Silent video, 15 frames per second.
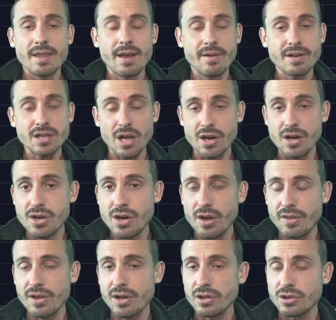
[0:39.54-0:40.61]
There is
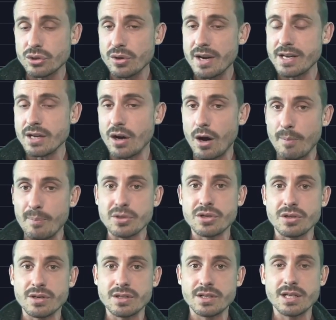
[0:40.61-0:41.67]
another trading
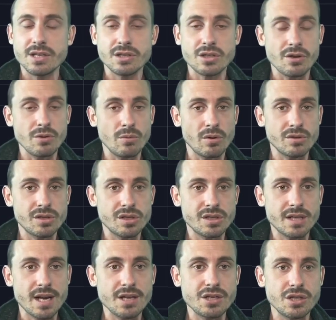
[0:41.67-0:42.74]
opportunity, so you want to
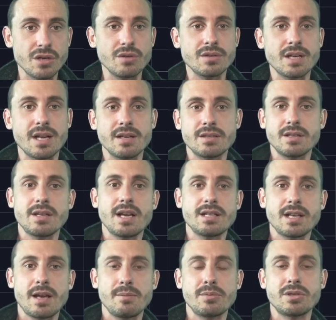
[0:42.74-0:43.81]
stay tuned in
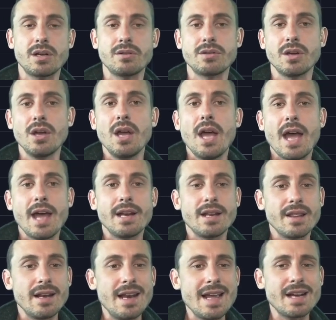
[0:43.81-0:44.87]
today's episode.
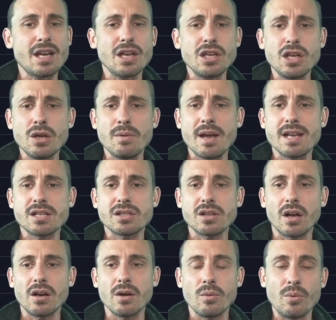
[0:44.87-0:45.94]
And the link US
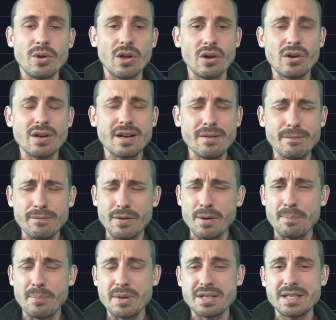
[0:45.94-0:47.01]
dollar, we are looking for a
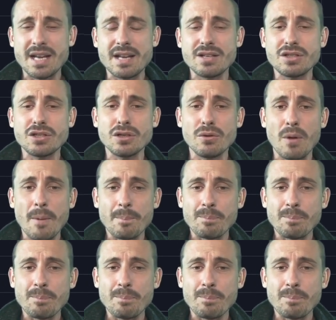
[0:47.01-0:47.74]
potential